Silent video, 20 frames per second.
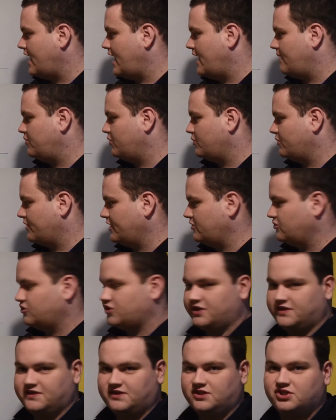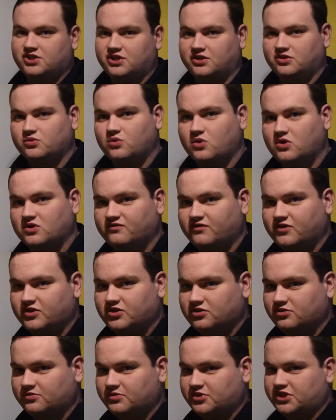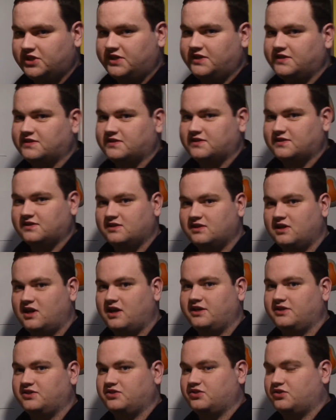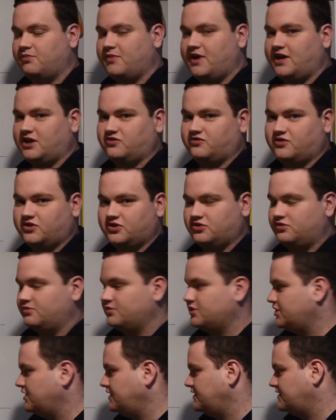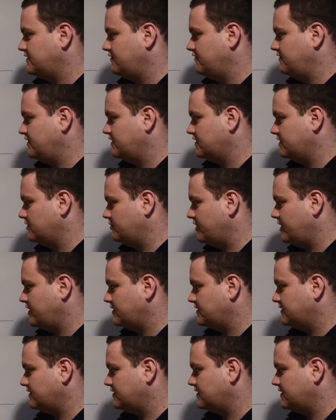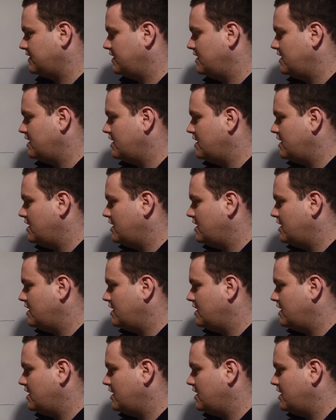but we're now transitioning towards virtual machines because it's a lot easier to manage virtual machines than physical boxes.